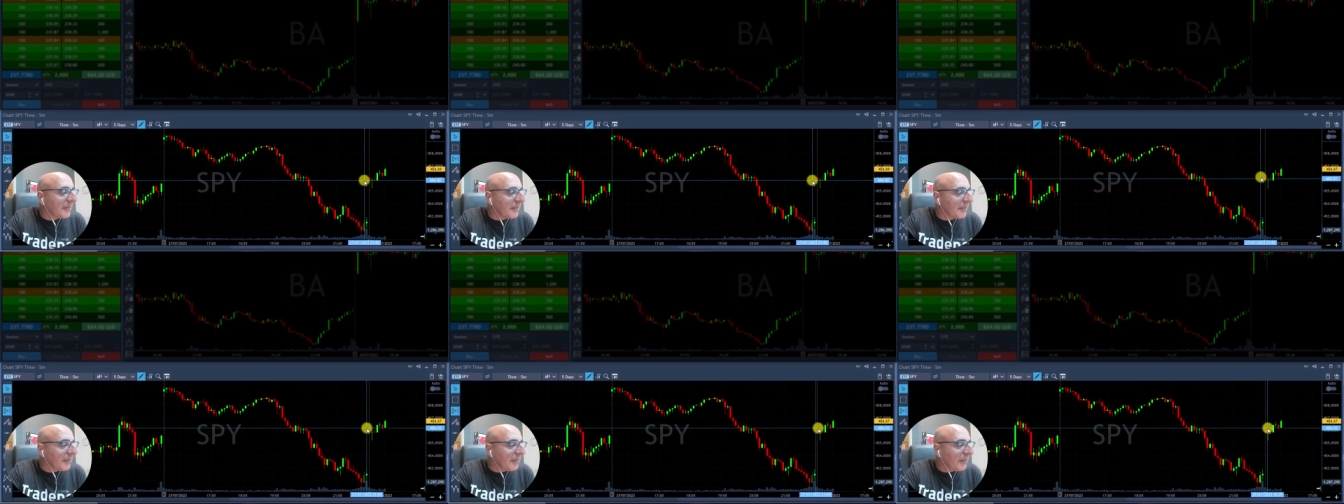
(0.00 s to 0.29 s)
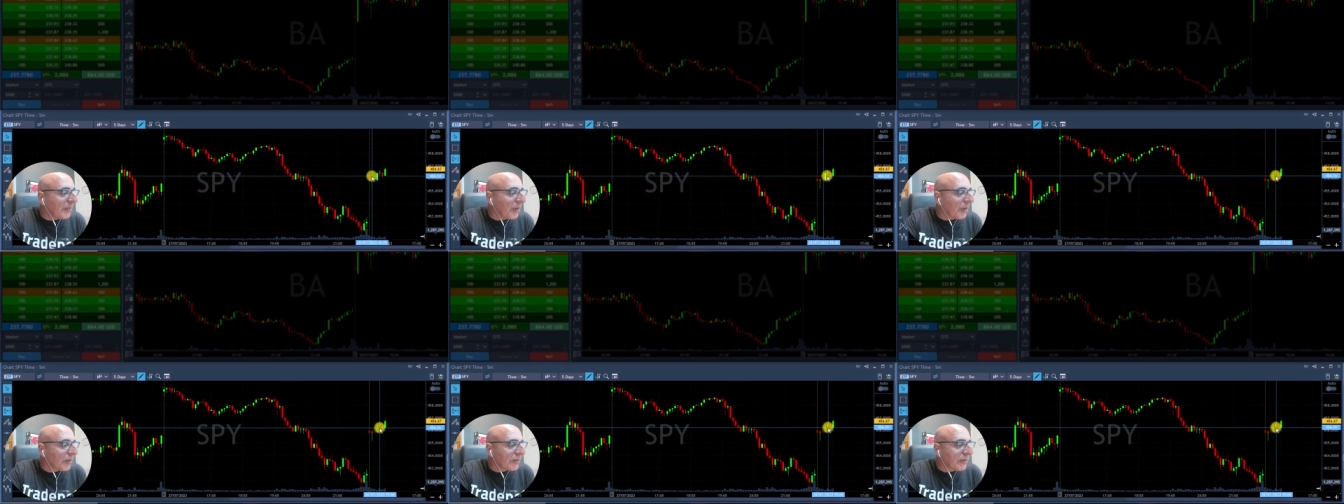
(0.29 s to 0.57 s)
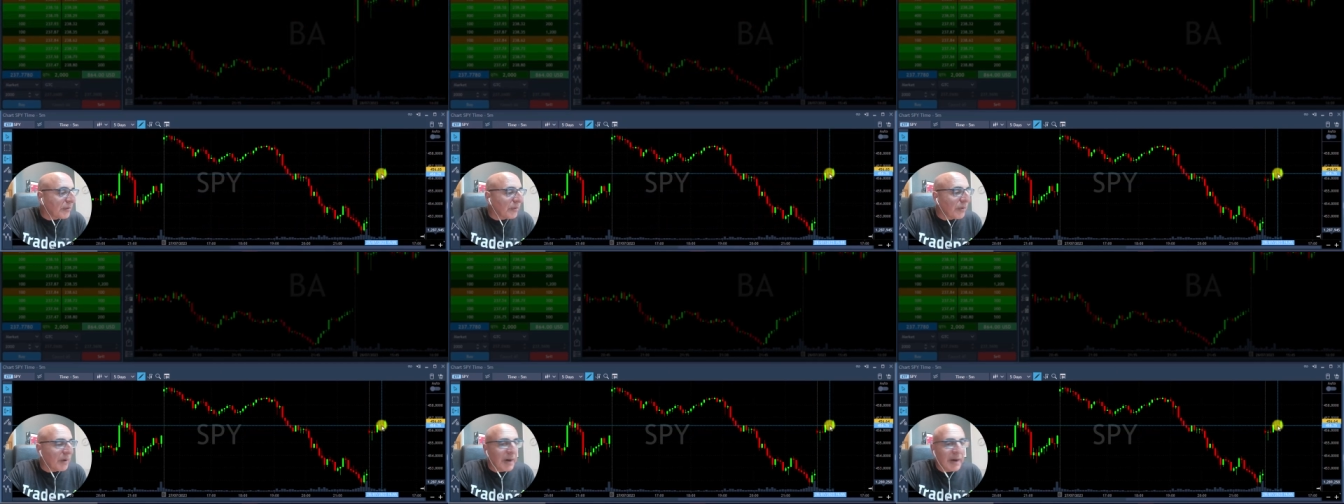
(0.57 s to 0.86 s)
Both
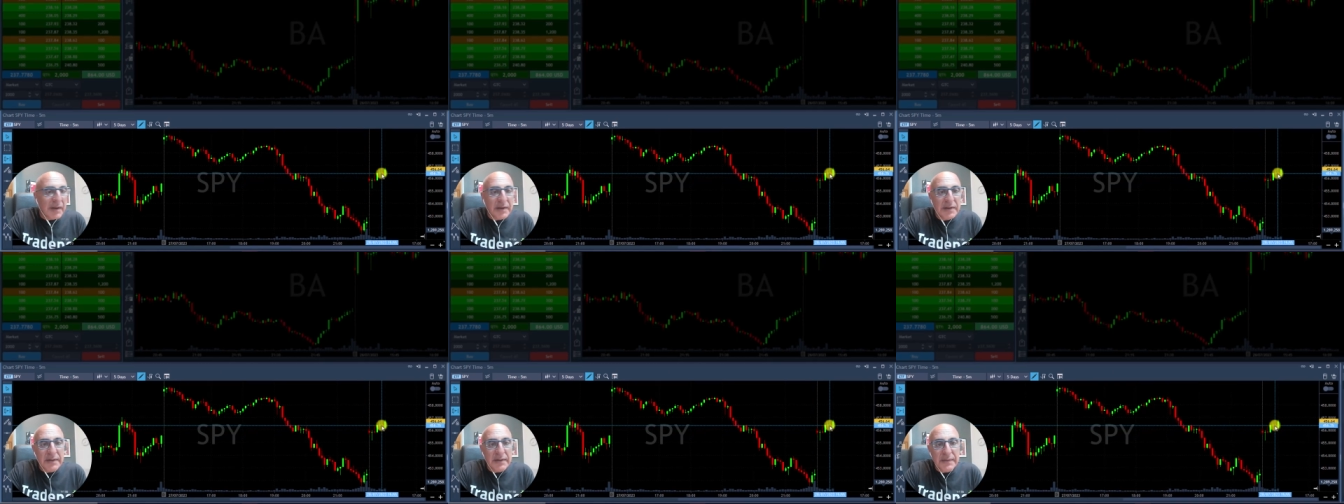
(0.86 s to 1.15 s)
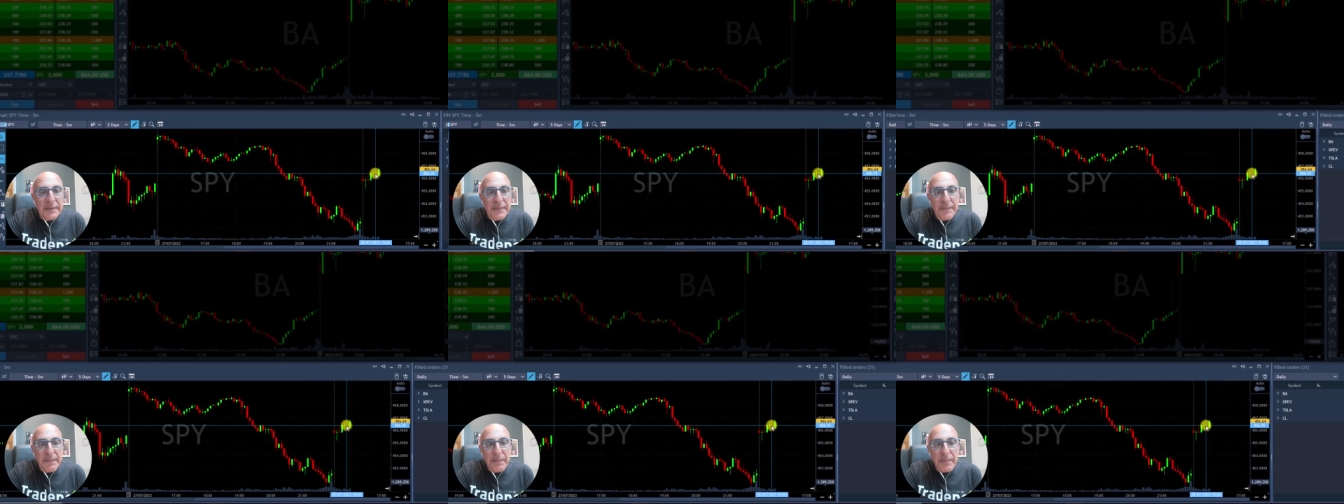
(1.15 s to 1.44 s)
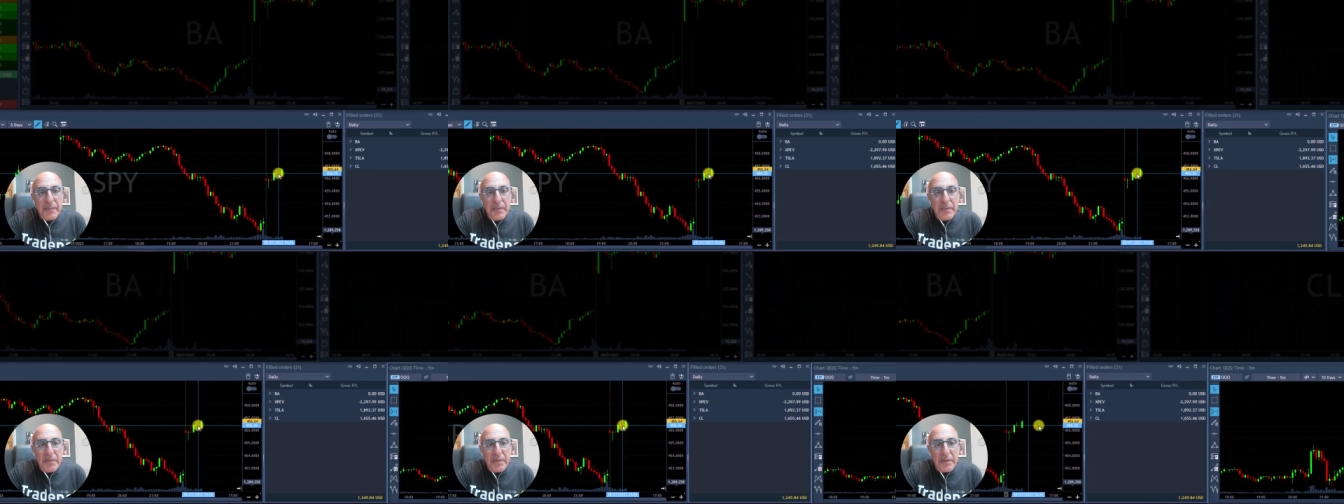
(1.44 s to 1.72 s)
new high.
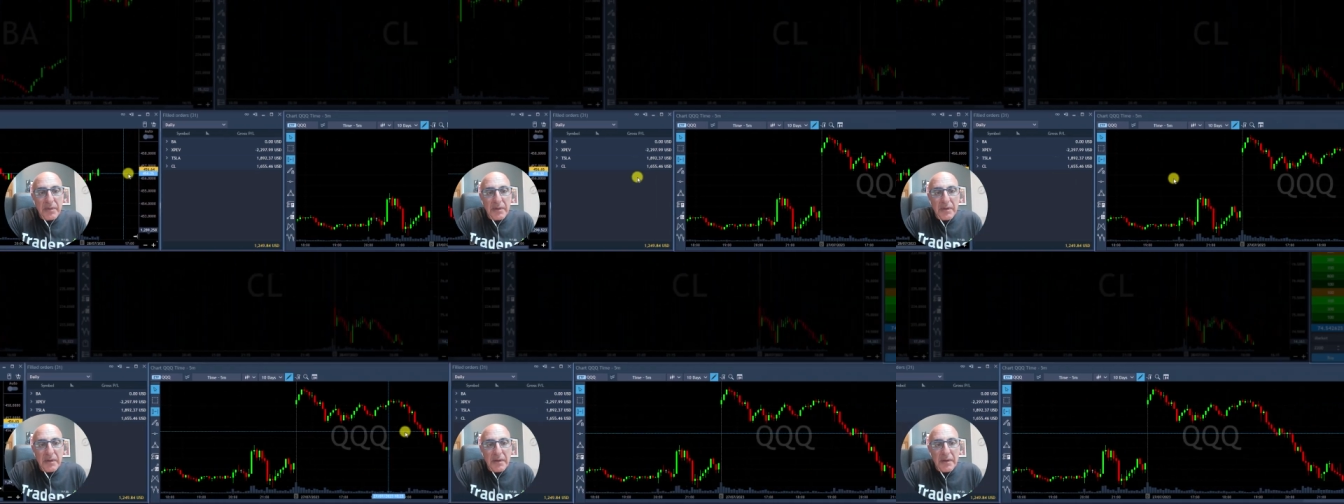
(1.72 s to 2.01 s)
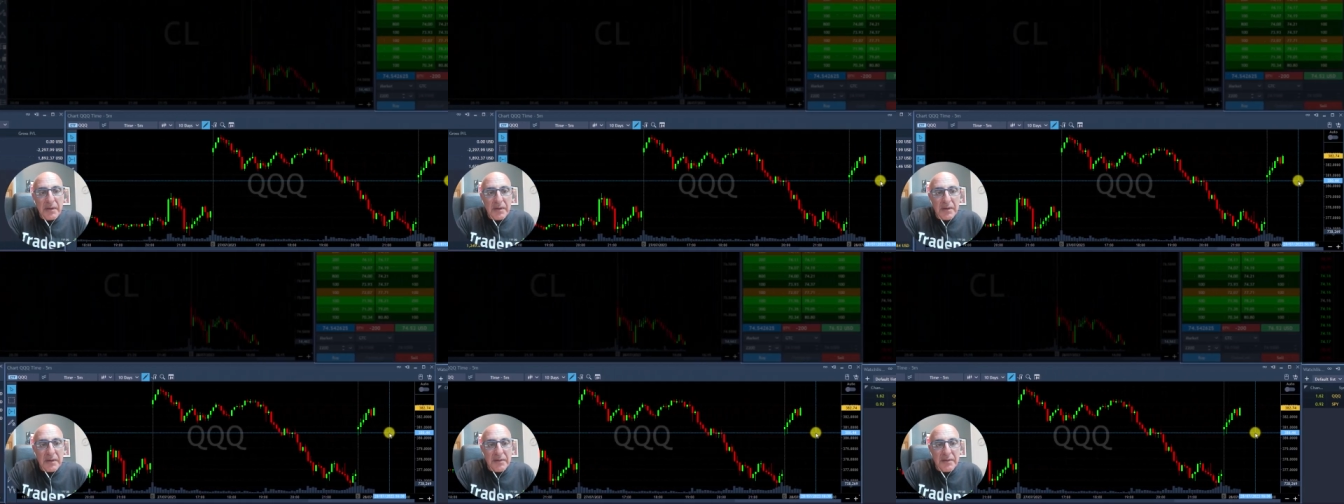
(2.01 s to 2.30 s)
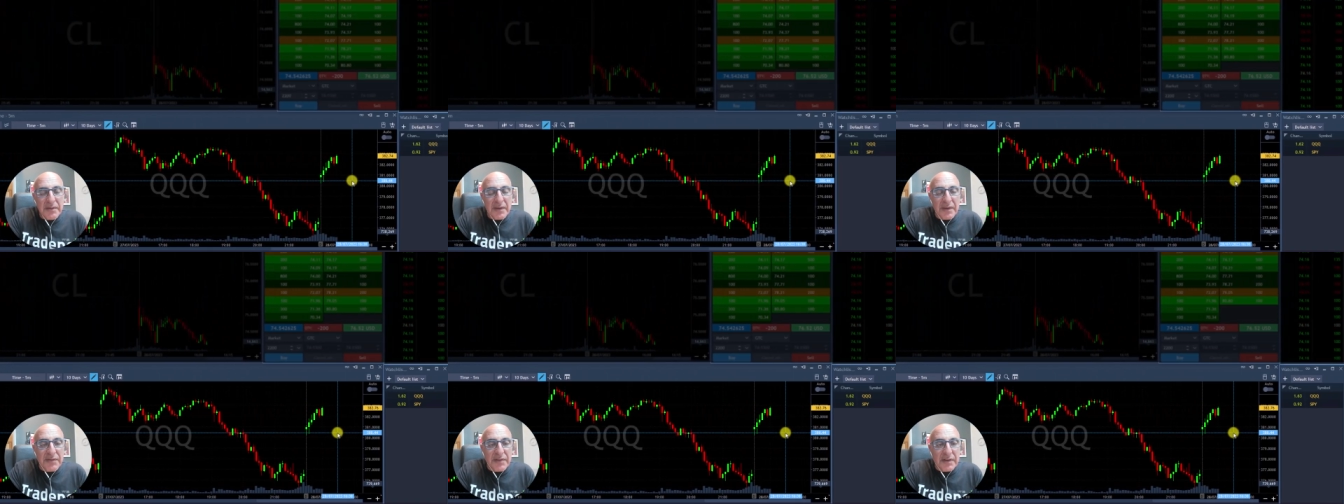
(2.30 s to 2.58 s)

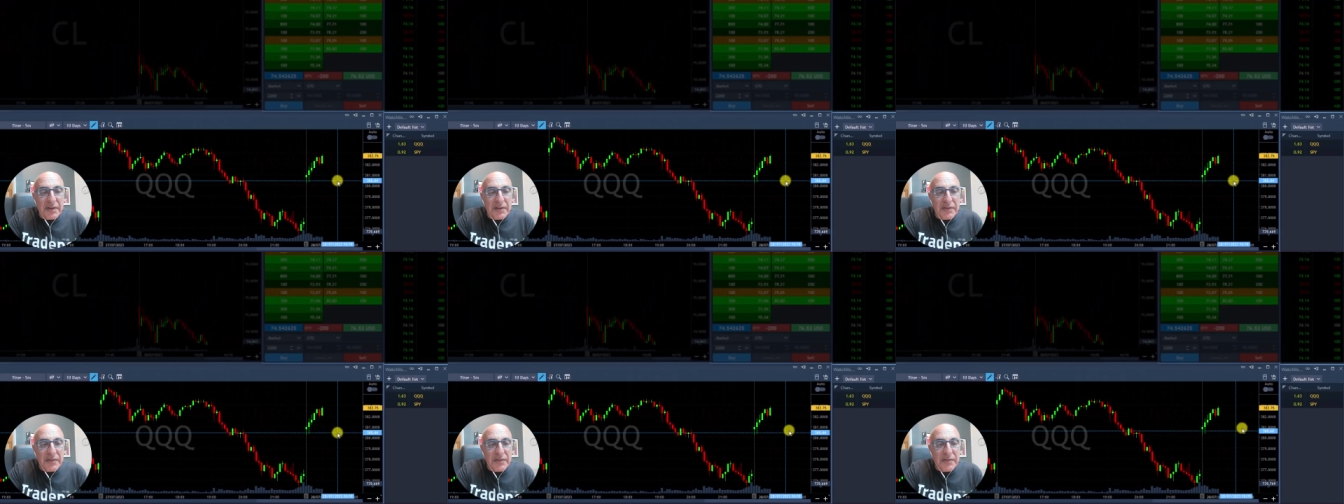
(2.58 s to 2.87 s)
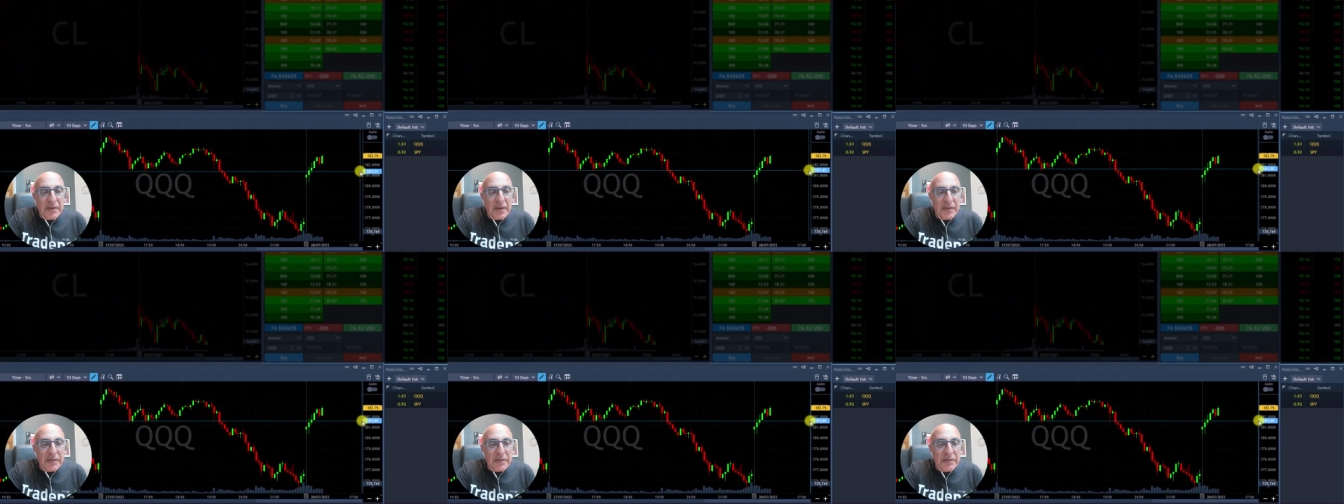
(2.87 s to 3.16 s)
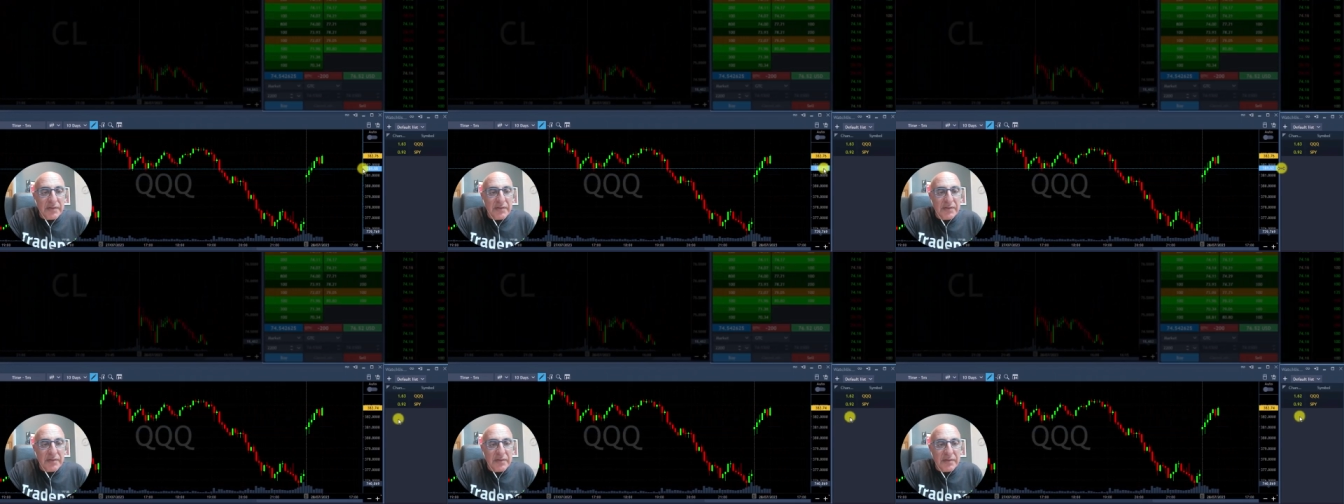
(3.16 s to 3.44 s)
Nasdaq is
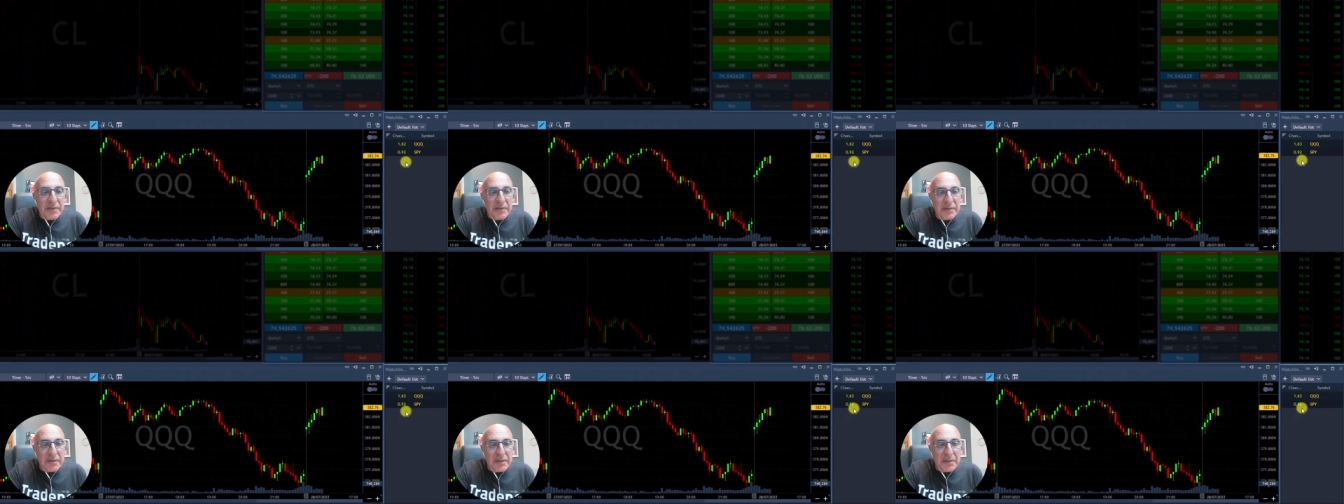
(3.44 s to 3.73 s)
just